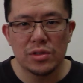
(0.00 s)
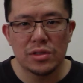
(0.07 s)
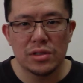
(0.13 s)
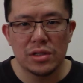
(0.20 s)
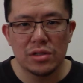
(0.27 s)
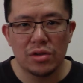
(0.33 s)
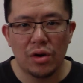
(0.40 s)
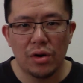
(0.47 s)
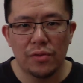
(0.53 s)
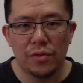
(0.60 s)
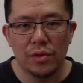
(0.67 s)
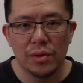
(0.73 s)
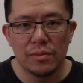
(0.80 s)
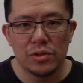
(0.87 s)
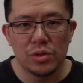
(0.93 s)
was just hard
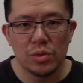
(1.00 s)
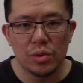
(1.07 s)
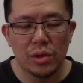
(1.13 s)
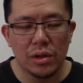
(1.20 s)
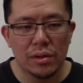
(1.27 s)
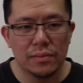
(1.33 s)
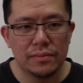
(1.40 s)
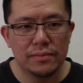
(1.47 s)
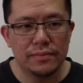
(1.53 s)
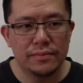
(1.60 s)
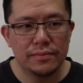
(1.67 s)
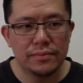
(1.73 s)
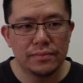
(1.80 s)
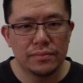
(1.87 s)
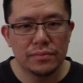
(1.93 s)
for him to um
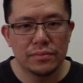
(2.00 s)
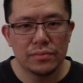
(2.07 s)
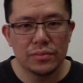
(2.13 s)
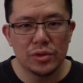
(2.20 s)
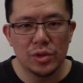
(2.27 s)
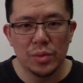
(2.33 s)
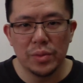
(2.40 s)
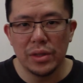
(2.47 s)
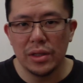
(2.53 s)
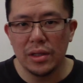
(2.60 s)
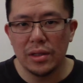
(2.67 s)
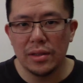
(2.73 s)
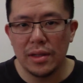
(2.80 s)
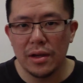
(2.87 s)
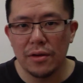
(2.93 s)
to
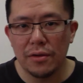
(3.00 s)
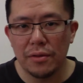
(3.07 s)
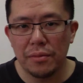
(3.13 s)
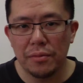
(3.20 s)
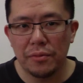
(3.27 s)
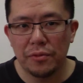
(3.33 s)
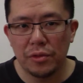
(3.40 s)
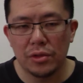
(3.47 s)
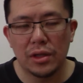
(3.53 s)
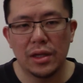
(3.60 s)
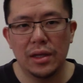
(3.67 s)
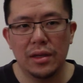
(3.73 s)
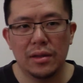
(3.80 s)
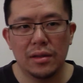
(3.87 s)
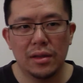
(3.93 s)
be there for the
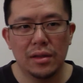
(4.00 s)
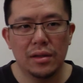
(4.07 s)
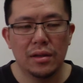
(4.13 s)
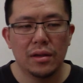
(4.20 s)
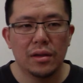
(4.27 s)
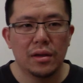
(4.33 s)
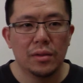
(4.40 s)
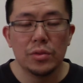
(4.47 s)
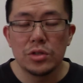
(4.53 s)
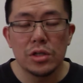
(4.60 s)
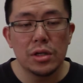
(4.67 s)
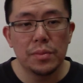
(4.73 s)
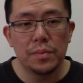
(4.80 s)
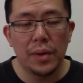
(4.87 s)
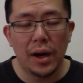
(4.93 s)
kid. We
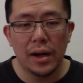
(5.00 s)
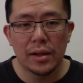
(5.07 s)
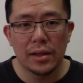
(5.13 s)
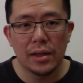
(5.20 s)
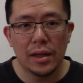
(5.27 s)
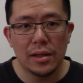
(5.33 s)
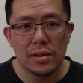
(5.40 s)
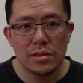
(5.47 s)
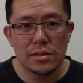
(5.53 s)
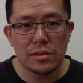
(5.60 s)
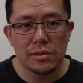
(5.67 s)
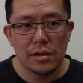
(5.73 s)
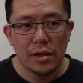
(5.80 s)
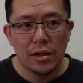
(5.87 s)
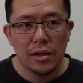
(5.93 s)
see Bonnie and
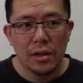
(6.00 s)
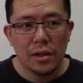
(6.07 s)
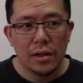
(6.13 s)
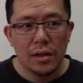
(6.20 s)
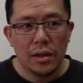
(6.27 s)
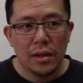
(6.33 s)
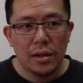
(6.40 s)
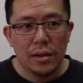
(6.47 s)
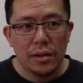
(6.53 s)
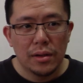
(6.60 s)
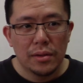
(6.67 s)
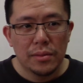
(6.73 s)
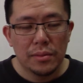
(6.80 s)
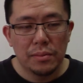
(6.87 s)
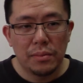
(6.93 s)
his
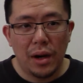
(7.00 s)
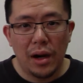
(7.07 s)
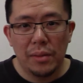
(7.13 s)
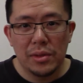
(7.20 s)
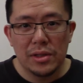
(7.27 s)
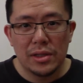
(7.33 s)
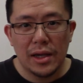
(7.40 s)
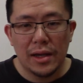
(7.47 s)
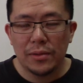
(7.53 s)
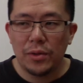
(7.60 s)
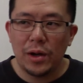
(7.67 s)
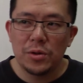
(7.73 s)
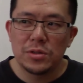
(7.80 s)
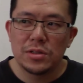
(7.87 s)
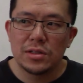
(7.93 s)
mom and dad.
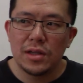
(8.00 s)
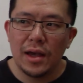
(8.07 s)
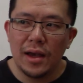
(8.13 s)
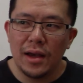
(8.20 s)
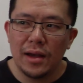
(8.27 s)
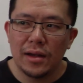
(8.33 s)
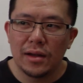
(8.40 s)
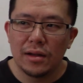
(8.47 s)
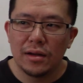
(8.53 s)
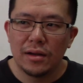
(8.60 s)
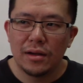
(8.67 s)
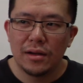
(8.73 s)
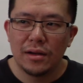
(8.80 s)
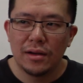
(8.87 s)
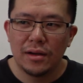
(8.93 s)
Wow, his dad,
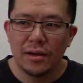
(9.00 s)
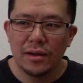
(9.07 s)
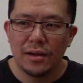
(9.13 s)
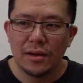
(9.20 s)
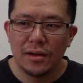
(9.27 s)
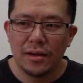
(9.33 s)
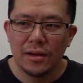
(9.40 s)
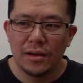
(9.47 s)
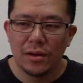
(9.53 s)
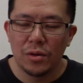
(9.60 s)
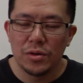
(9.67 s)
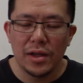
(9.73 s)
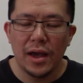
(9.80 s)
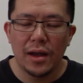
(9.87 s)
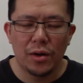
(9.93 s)

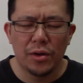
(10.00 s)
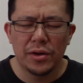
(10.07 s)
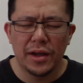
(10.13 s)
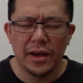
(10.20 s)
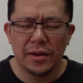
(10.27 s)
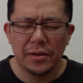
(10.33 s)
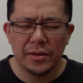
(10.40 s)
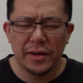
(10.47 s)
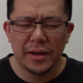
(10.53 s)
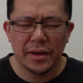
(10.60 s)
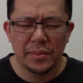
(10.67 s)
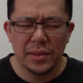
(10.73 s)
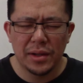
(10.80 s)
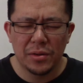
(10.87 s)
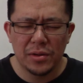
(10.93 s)
her dad, her dad, her
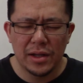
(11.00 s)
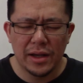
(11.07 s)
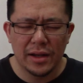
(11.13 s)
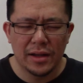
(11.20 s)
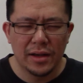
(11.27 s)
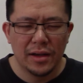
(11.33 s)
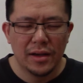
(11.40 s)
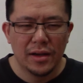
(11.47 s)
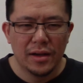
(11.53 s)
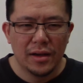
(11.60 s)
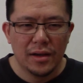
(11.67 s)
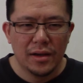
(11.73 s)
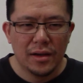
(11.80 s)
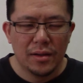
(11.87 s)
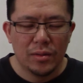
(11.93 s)
dad. I mean, her dad.
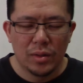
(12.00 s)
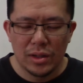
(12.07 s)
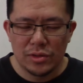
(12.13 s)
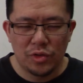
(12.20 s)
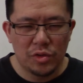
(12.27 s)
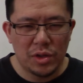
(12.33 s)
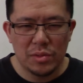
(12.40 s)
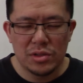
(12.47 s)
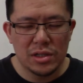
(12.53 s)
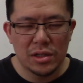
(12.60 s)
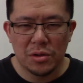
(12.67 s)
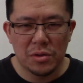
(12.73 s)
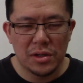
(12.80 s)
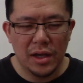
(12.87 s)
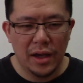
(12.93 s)
Well, that's the first time
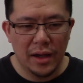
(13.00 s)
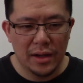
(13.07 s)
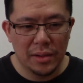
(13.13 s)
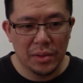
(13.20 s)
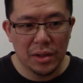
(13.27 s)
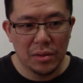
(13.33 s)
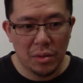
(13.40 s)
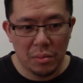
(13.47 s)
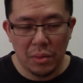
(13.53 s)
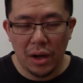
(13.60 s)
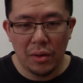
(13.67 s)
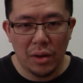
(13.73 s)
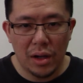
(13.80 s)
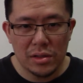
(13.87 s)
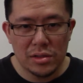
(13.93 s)
seeing her dad. I mean, her
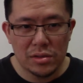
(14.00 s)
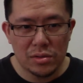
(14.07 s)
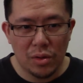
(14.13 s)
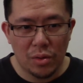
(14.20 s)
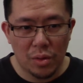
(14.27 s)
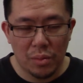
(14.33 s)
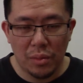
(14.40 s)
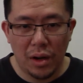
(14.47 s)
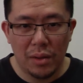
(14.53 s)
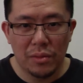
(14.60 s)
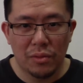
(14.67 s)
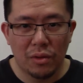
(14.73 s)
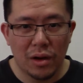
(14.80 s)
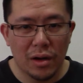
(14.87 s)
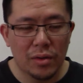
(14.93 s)
mom. I saw her mom
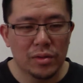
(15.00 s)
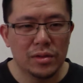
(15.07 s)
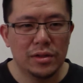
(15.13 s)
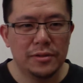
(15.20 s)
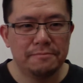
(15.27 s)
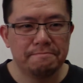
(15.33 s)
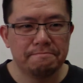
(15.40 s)
around.